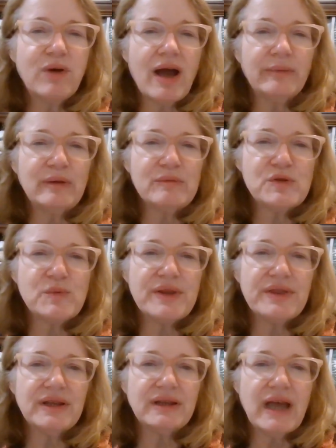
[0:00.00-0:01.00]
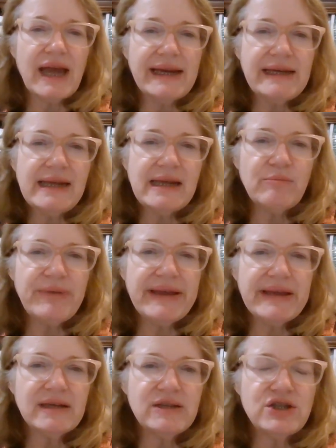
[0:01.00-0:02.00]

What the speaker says: problems with the lining being